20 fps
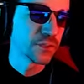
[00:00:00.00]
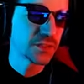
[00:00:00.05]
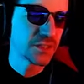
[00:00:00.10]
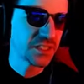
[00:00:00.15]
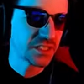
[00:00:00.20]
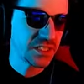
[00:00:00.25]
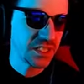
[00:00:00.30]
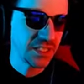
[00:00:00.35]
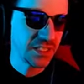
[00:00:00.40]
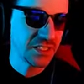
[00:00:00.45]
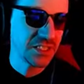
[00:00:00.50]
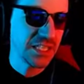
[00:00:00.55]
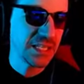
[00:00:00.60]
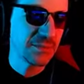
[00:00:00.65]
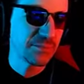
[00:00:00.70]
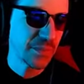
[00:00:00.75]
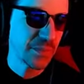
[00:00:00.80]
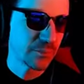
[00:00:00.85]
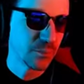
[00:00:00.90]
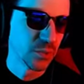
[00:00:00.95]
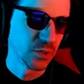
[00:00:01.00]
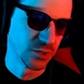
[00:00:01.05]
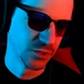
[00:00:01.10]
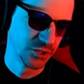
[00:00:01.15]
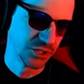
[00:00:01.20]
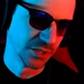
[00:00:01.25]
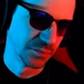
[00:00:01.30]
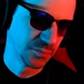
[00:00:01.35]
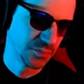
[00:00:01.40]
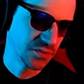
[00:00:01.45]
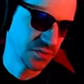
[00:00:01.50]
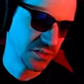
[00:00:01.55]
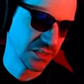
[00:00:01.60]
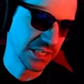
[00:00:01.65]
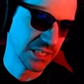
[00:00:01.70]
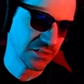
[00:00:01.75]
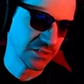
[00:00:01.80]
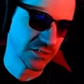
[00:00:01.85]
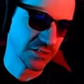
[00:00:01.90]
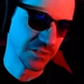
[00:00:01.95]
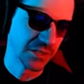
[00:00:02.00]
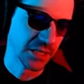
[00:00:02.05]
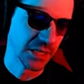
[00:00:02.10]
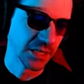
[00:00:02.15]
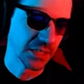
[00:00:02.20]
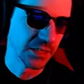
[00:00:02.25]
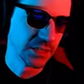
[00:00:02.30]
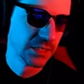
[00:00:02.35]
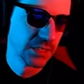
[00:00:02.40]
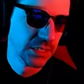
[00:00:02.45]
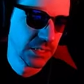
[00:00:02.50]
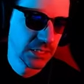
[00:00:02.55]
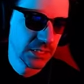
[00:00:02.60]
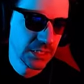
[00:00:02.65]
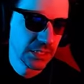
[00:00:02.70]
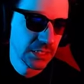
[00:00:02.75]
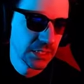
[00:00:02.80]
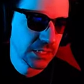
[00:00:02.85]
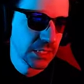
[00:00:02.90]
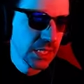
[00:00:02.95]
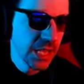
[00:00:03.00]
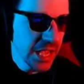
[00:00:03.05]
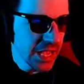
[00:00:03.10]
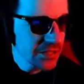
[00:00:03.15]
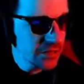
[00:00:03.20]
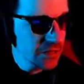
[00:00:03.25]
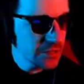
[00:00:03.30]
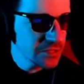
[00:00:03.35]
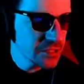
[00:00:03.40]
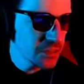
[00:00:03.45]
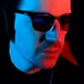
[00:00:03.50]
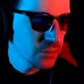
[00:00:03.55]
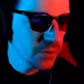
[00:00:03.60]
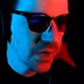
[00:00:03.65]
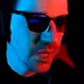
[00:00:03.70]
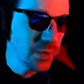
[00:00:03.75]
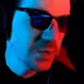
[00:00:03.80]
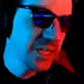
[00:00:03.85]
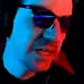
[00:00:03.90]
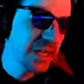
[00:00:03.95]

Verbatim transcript: 60 memberships yesterday. And also, Raymond